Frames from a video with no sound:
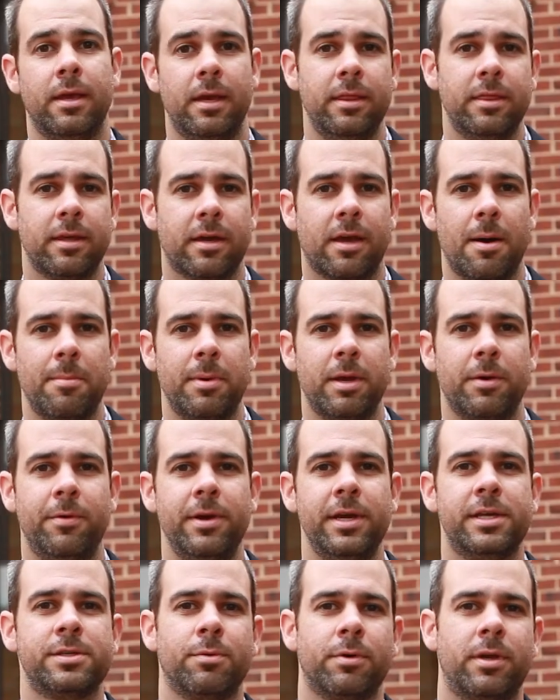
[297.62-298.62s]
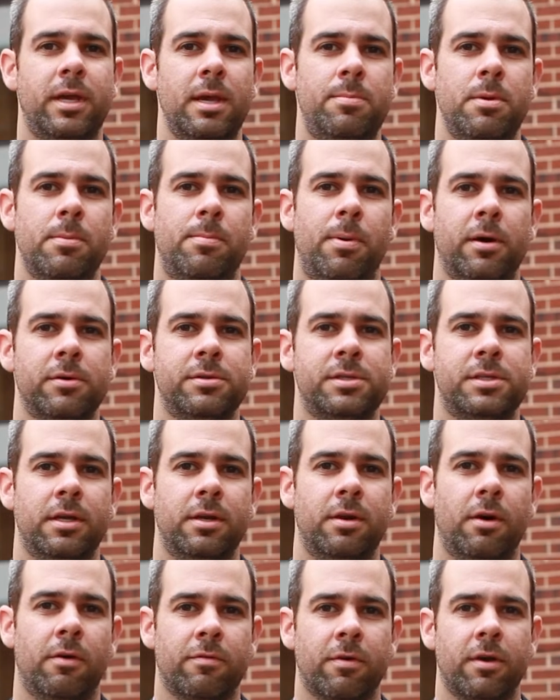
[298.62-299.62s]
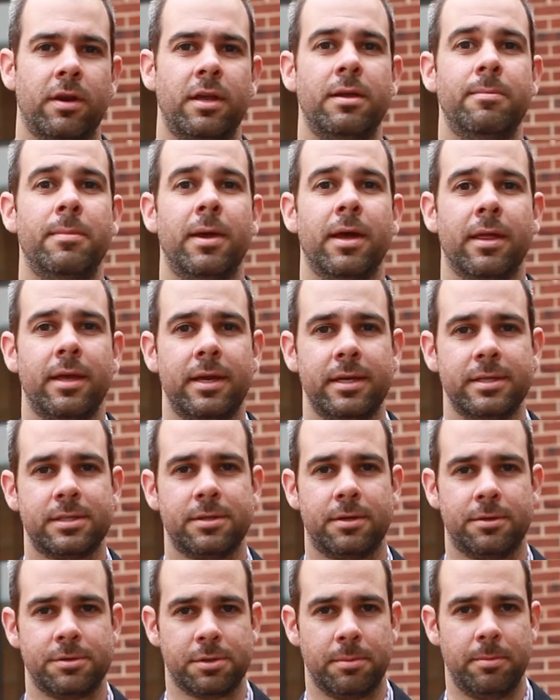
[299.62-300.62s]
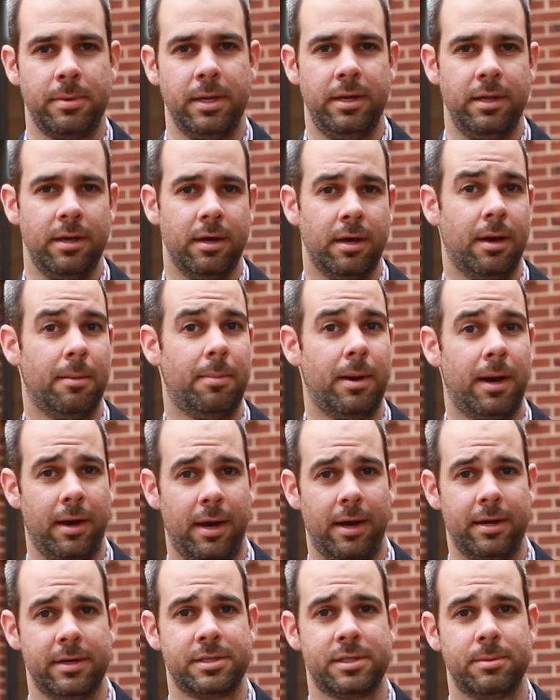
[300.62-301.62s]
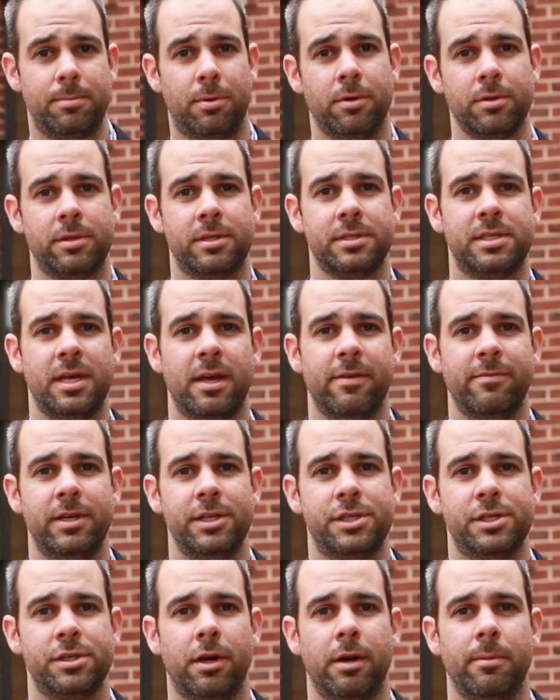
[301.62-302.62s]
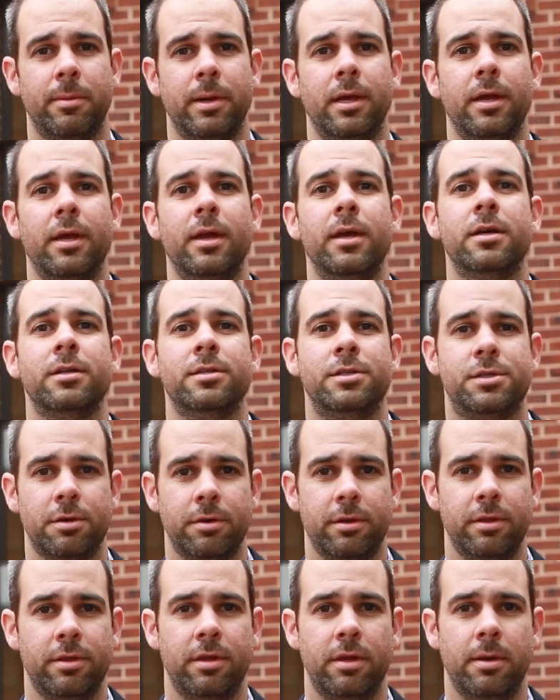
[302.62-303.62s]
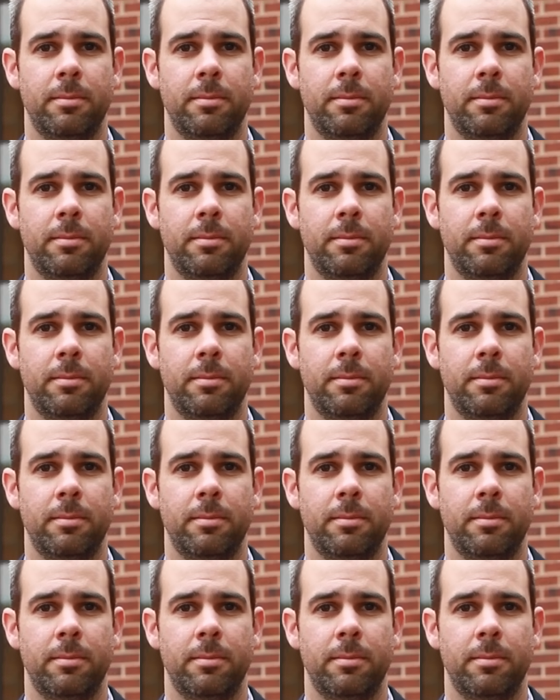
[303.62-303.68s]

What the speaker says: In the coming weeks, we'll keep you posted over email and social media about how to support the Salvation Army during the